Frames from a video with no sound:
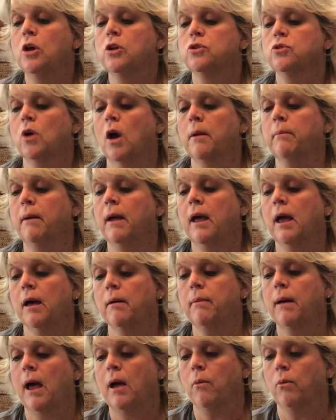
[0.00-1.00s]
drawn by Ub
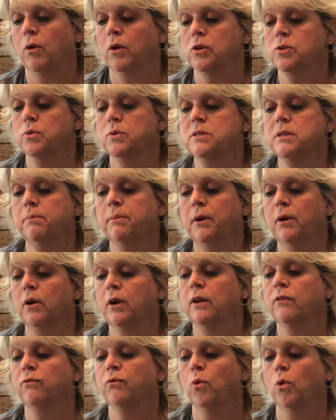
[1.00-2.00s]
Iwerks, was appearing
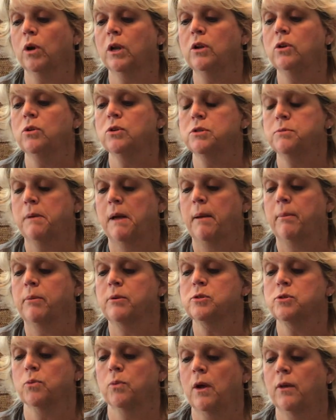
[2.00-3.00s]
in 40
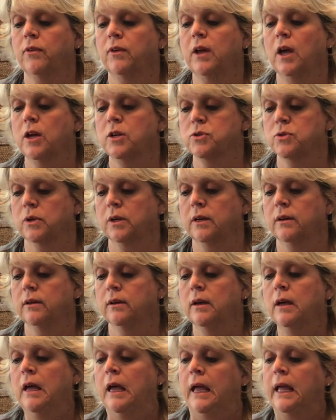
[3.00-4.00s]
newspapers around the country.
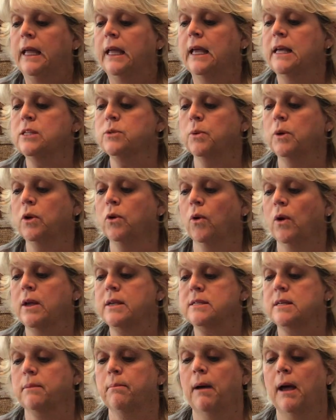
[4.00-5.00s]
Kids went
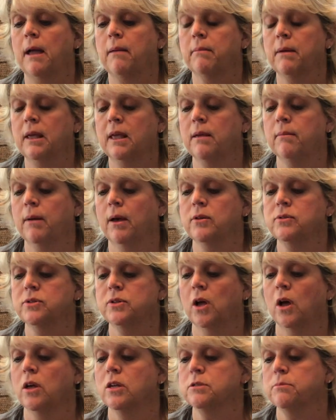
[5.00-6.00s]
crazy buying Mickey Mouse
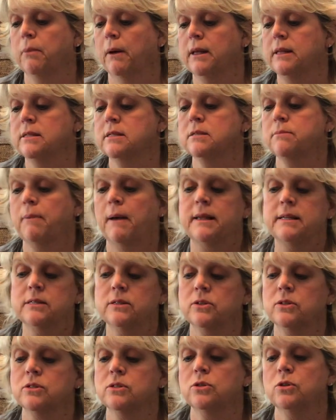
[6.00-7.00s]
dolls, buttons,
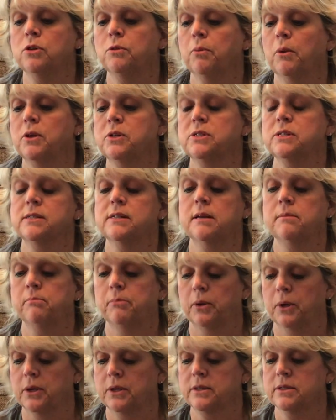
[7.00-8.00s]
pencils, toothbrushes, and
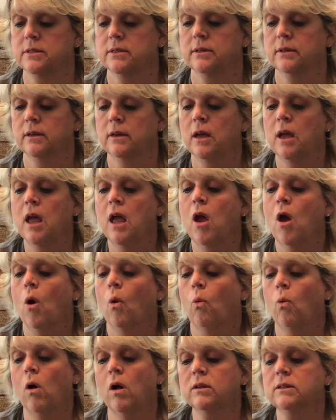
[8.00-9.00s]
books.
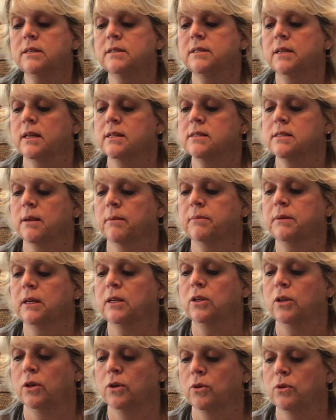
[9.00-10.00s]
Walt had done something
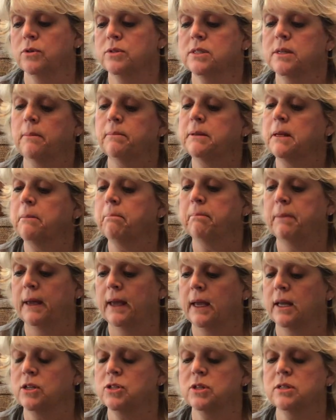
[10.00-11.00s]
new, something
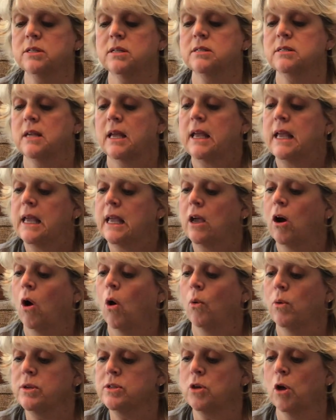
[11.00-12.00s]
big, just as he
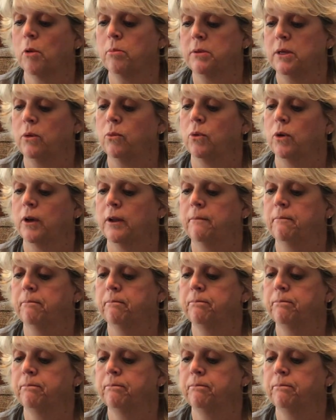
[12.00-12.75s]
always hoped he would.